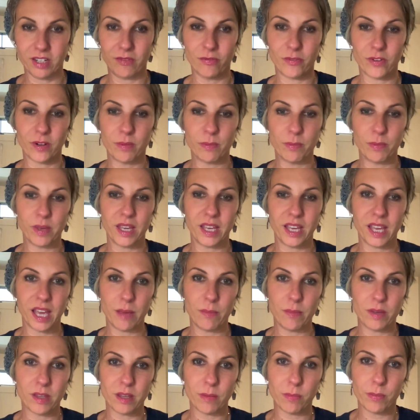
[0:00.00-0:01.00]
from Being
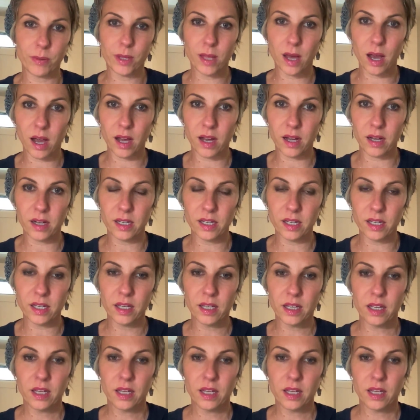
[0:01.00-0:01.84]
Amy the blog.